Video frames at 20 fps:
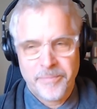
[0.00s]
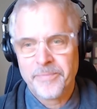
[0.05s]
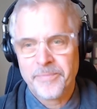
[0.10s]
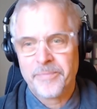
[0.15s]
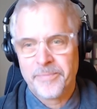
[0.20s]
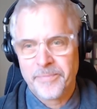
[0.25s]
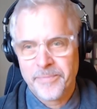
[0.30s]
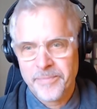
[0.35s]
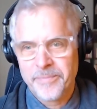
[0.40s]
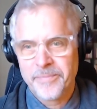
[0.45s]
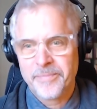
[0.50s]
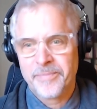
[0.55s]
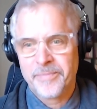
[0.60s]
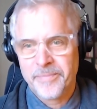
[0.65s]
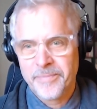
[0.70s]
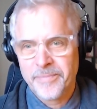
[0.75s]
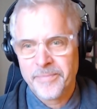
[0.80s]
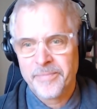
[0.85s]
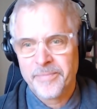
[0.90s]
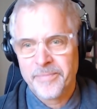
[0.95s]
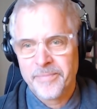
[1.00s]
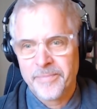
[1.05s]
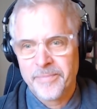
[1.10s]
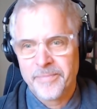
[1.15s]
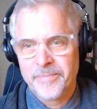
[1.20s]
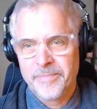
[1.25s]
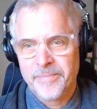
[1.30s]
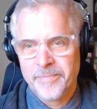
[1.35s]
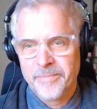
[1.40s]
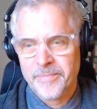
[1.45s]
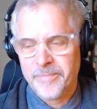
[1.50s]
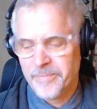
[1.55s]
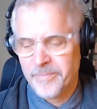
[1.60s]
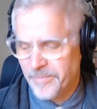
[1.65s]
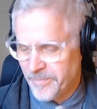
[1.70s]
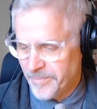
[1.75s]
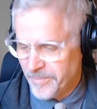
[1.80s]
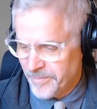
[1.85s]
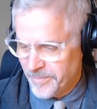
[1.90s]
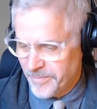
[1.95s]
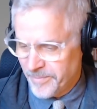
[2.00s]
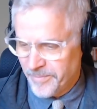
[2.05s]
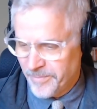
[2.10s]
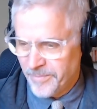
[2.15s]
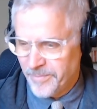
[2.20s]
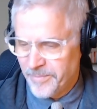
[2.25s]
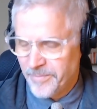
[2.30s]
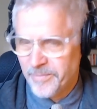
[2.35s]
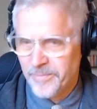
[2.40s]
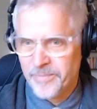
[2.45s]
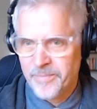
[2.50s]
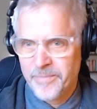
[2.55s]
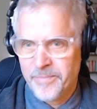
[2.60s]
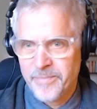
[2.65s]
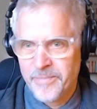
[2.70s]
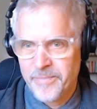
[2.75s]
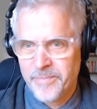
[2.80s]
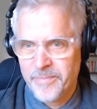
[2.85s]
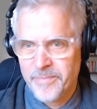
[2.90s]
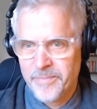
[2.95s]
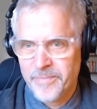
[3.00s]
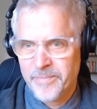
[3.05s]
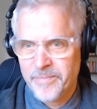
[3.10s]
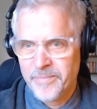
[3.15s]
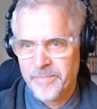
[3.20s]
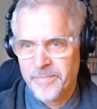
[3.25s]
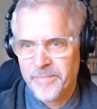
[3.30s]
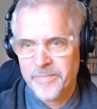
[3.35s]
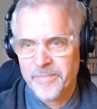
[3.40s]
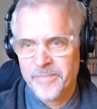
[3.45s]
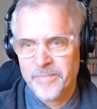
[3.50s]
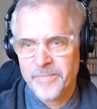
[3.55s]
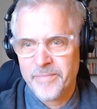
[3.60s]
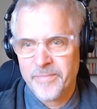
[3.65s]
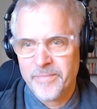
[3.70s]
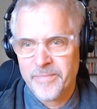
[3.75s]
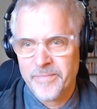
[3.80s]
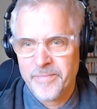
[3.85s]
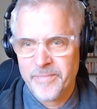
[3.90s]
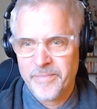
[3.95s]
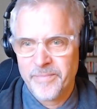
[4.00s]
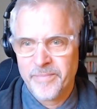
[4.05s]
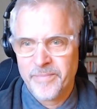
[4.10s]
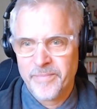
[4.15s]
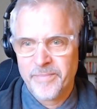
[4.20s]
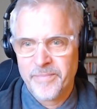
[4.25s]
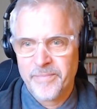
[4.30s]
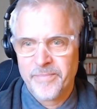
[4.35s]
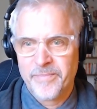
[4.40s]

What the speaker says: No words are spoken by the person on screen.